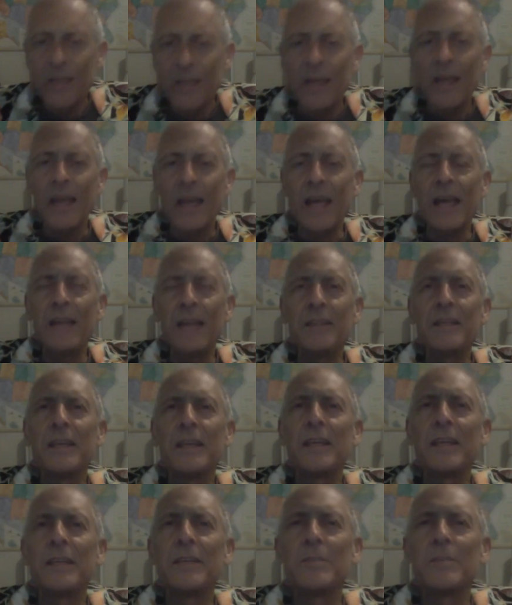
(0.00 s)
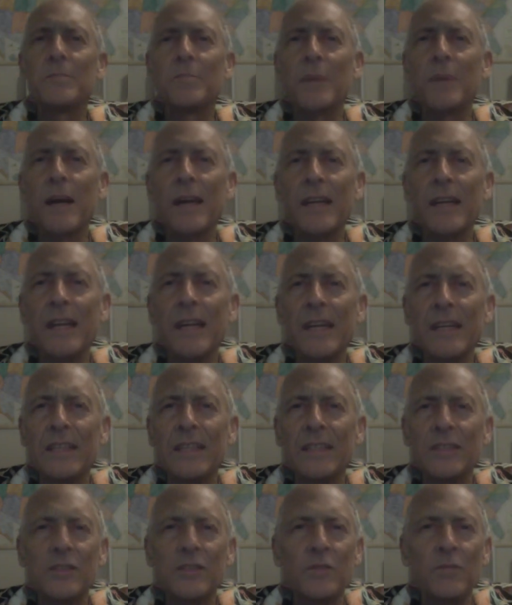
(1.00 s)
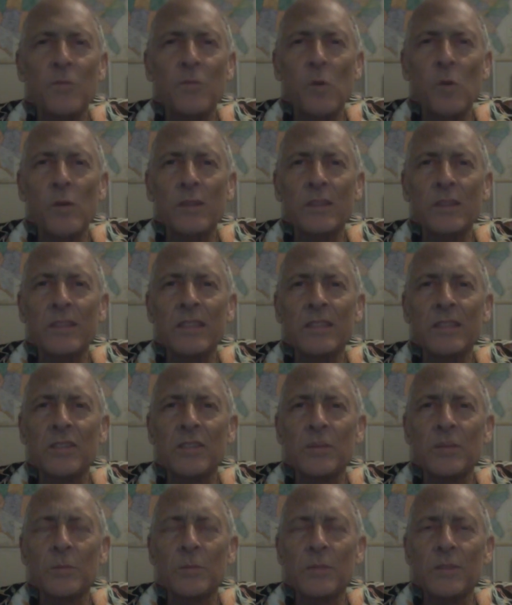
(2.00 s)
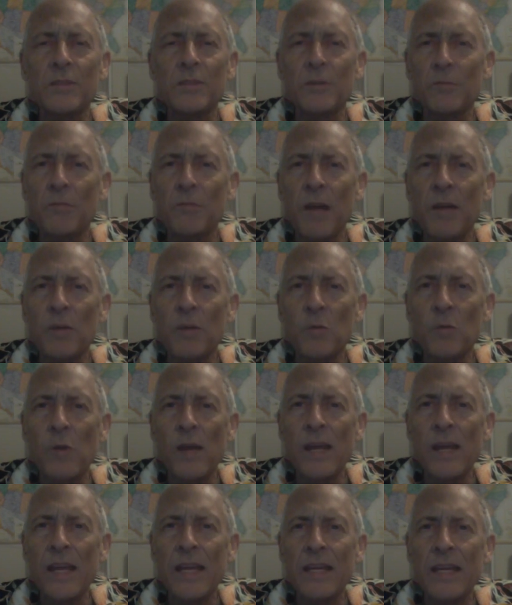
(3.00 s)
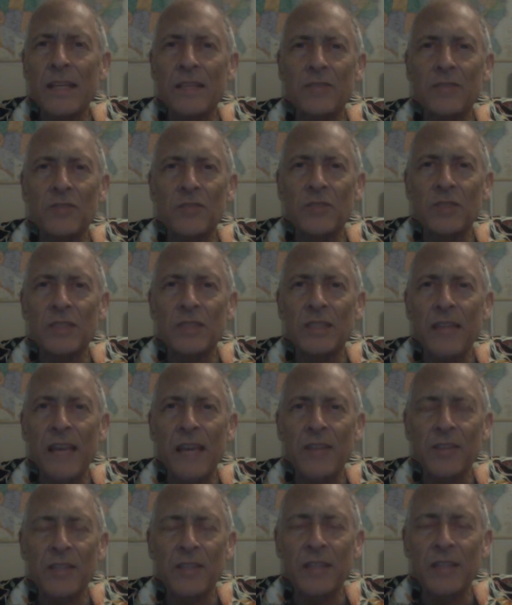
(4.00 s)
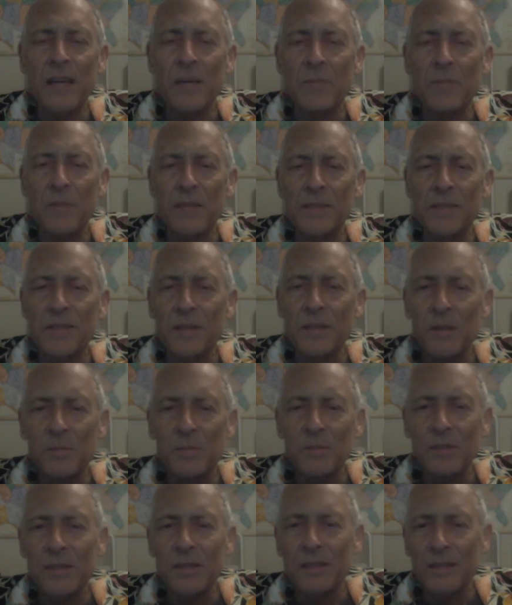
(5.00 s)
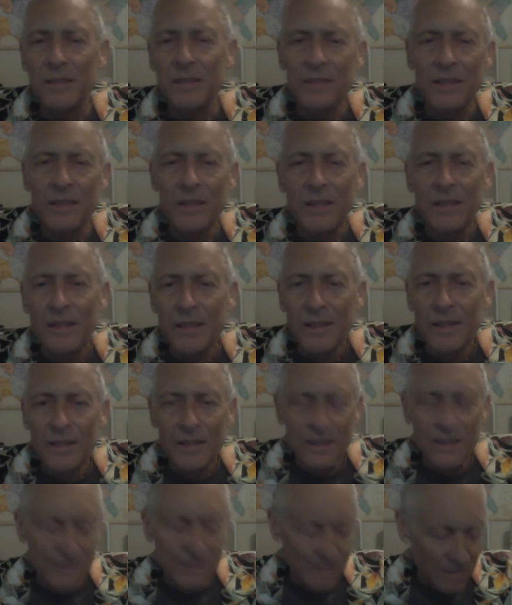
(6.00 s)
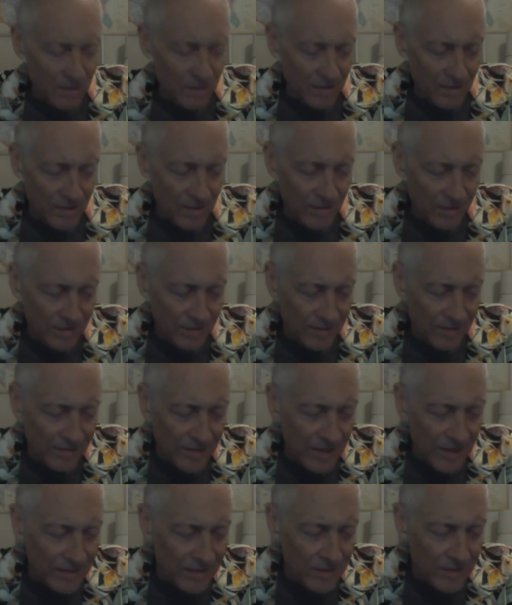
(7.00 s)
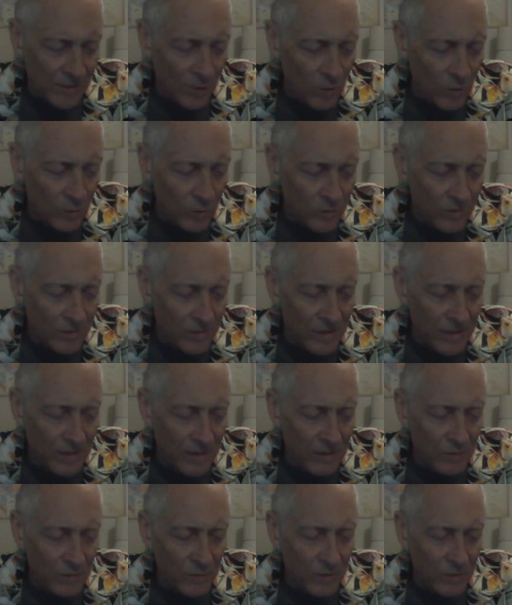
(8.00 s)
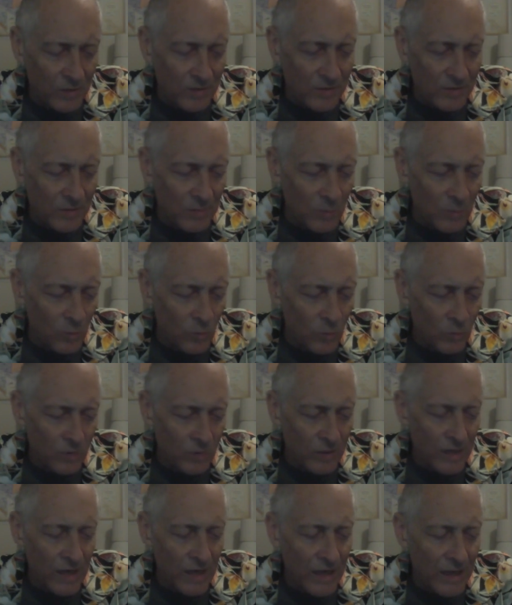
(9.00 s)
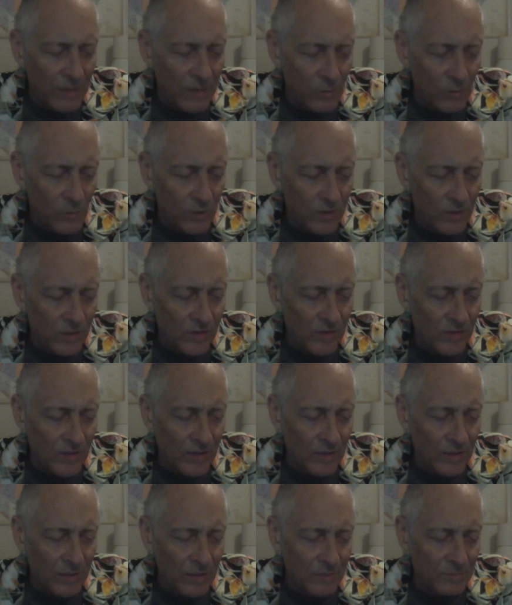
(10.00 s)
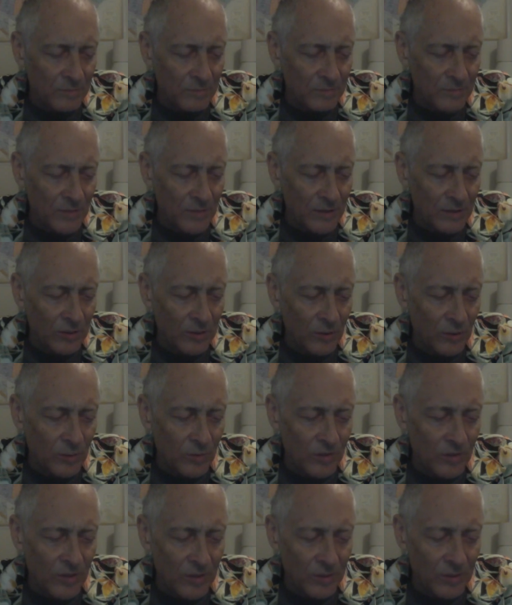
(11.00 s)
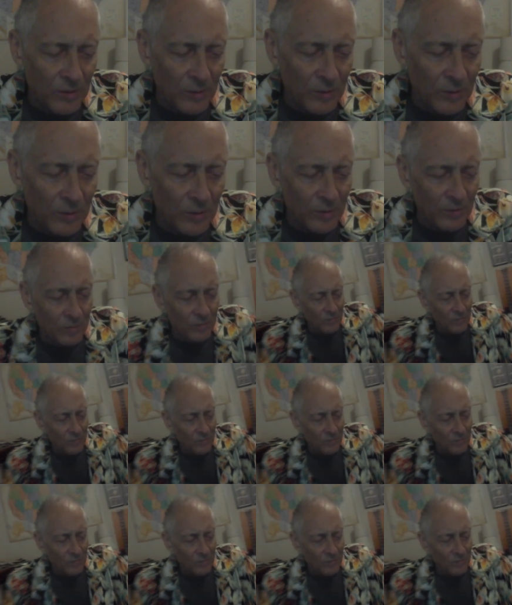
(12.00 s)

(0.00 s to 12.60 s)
And then by age 14, she was a runaway, and she actually got mixed up in a sex cult thing where some old guy was using her.